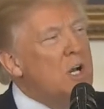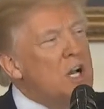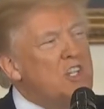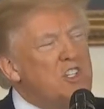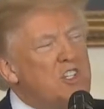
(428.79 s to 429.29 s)

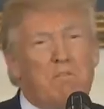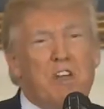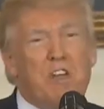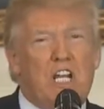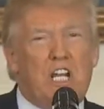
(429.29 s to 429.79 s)

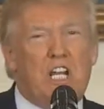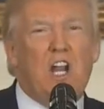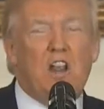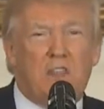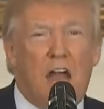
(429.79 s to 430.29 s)

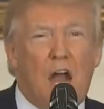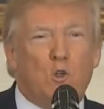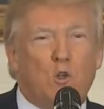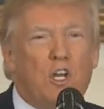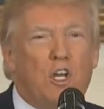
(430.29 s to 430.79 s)

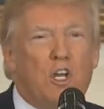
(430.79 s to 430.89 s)
17,000